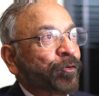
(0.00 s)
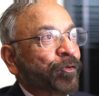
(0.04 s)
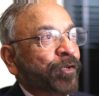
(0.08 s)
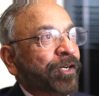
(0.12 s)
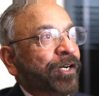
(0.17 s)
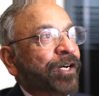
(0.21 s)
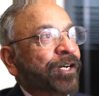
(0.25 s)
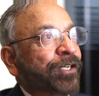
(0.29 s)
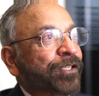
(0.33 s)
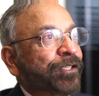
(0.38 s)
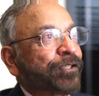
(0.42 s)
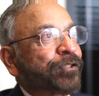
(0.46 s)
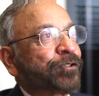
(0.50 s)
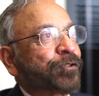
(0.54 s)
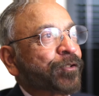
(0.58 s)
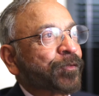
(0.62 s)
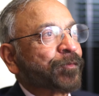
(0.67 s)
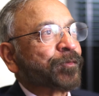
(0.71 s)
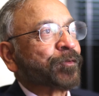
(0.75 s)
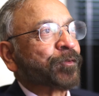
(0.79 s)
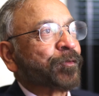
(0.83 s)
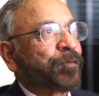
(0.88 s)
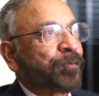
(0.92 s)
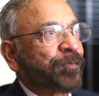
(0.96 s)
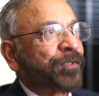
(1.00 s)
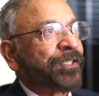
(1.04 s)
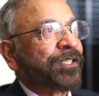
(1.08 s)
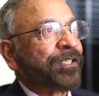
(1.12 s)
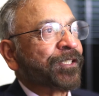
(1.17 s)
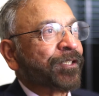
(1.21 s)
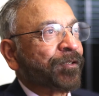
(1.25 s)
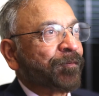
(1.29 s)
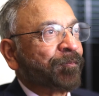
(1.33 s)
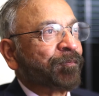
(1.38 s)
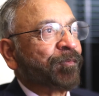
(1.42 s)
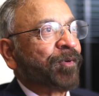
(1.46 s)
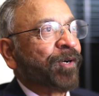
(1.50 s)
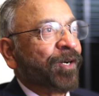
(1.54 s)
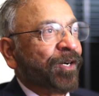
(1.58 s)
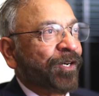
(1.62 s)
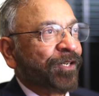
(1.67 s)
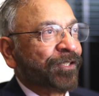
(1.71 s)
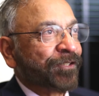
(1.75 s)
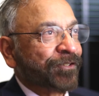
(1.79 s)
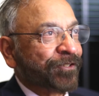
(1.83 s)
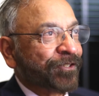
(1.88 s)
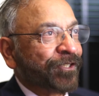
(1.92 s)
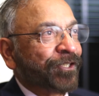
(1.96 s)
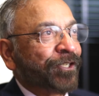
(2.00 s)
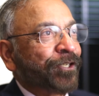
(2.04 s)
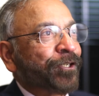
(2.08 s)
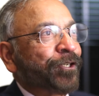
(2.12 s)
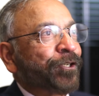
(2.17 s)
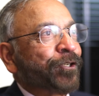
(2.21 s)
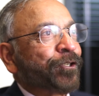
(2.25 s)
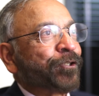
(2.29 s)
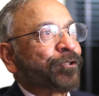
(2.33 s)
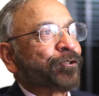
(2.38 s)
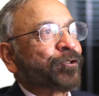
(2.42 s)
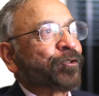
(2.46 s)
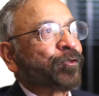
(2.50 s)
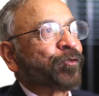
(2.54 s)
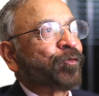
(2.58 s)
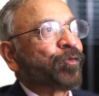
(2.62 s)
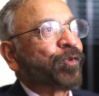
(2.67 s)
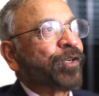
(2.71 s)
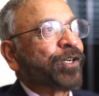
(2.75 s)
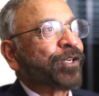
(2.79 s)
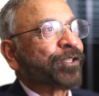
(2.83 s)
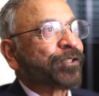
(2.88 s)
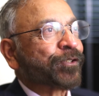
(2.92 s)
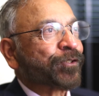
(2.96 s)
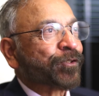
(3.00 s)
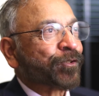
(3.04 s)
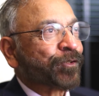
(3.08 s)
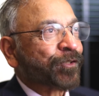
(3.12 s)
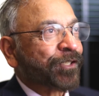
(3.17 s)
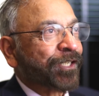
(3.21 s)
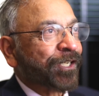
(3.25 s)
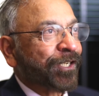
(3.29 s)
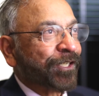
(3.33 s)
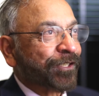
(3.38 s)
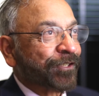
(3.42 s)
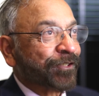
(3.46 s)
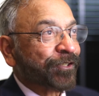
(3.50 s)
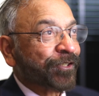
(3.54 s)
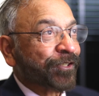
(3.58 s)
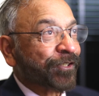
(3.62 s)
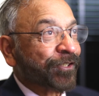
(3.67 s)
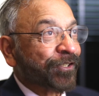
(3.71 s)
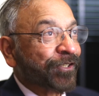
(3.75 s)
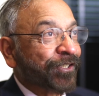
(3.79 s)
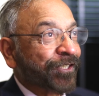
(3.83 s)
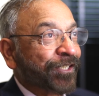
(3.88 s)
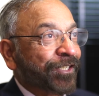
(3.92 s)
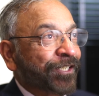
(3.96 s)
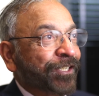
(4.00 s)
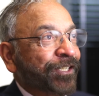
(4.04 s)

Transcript: who are accustomed to being a boss to work together